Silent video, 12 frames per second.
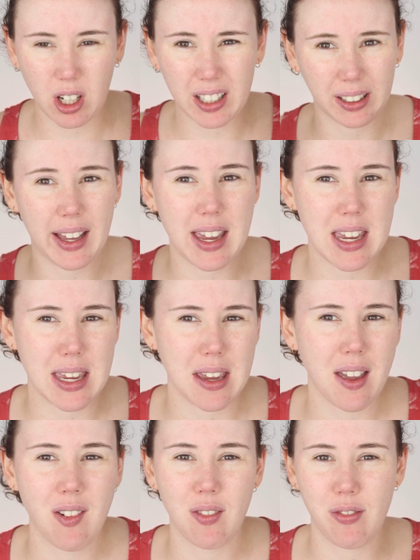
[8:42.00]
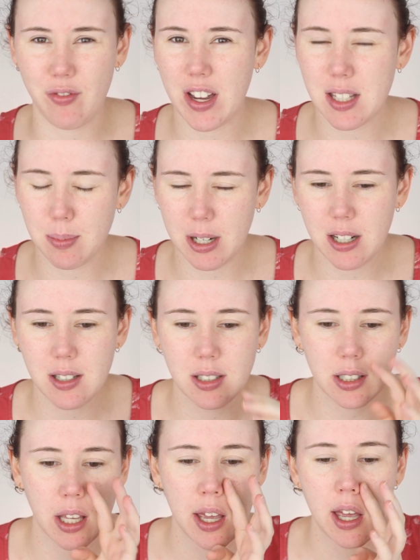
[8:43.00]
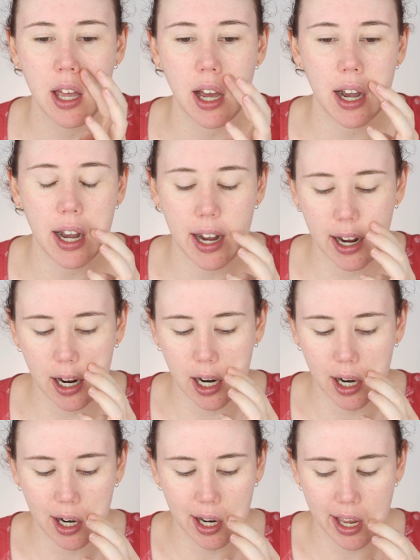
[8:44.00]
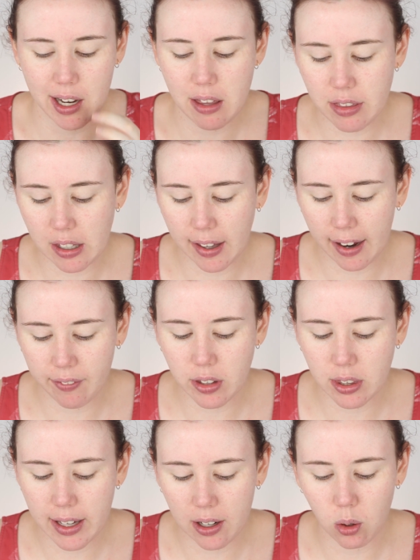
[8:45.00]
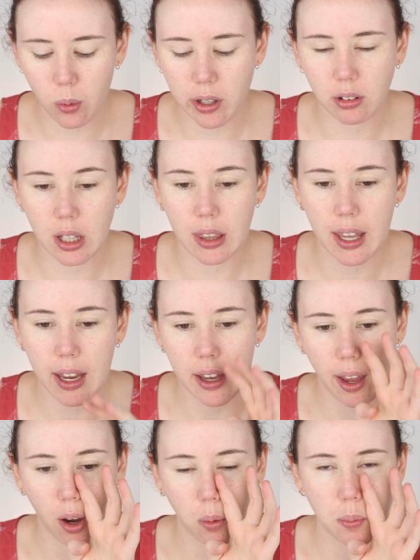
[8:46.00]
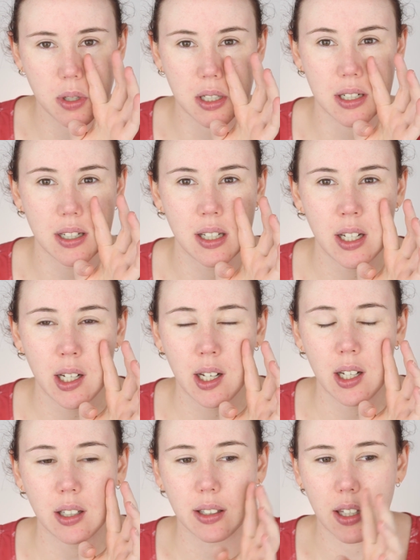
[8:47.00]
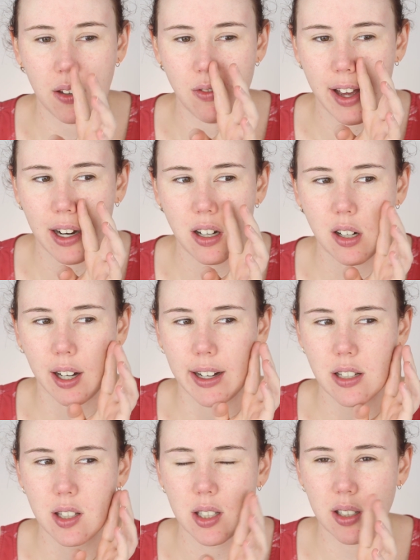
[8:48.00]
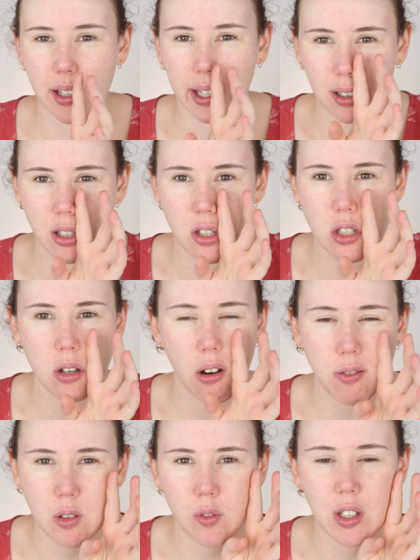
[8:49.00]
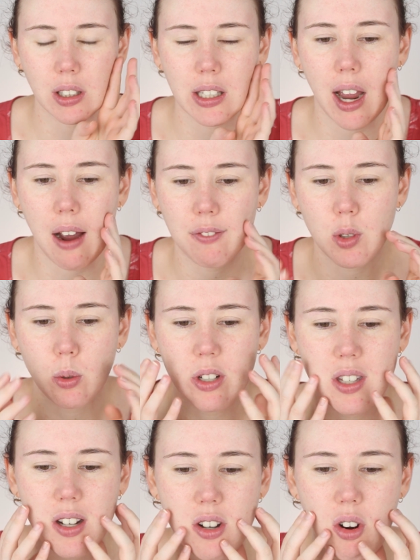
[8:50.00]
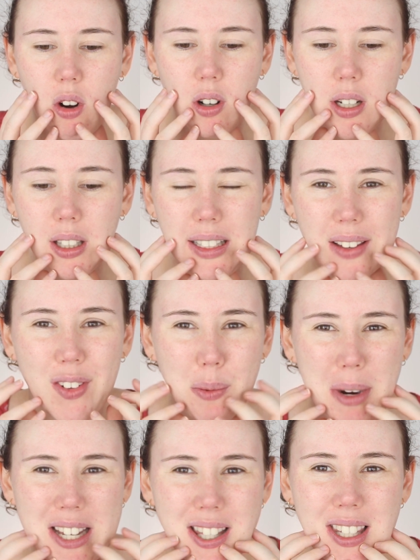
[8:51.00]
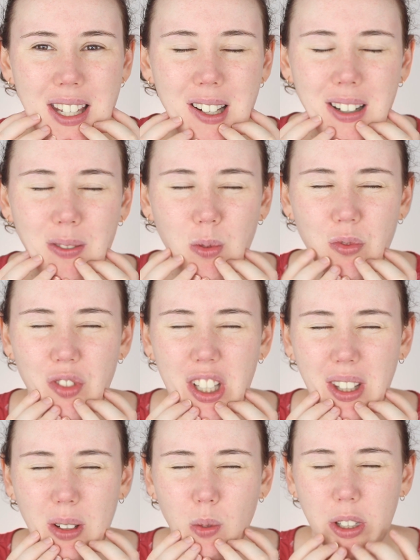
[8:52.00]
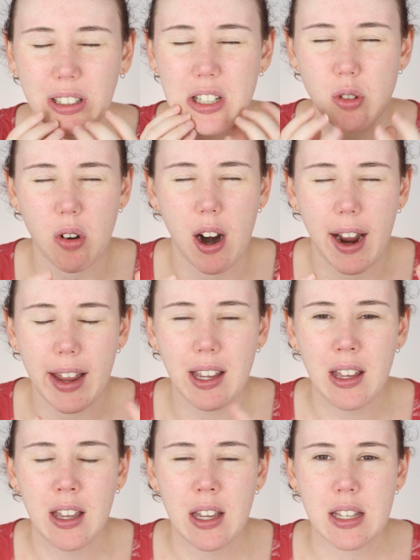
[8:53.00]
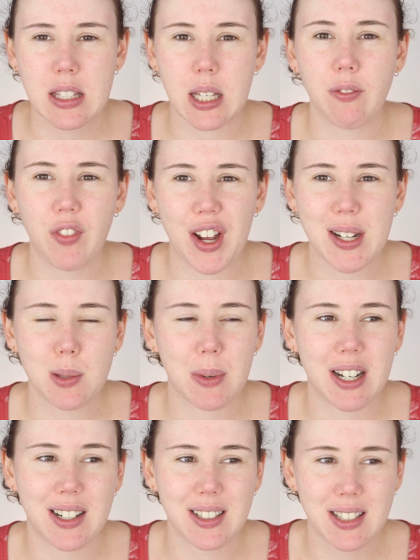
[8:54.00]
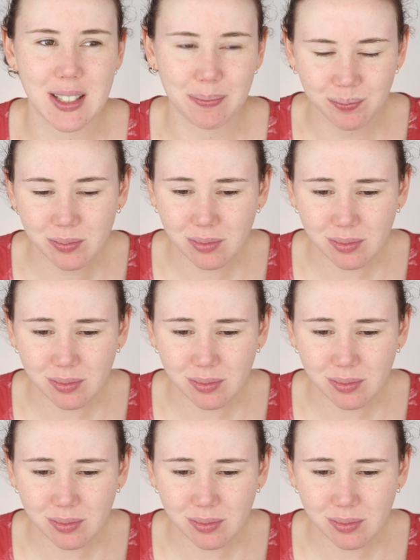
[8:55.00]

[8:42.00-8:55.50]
clay face mask. And I think having that oil in there helps it give that nice like soft feeling afterwards and not leaving my skin feeling really dry. Some face masks,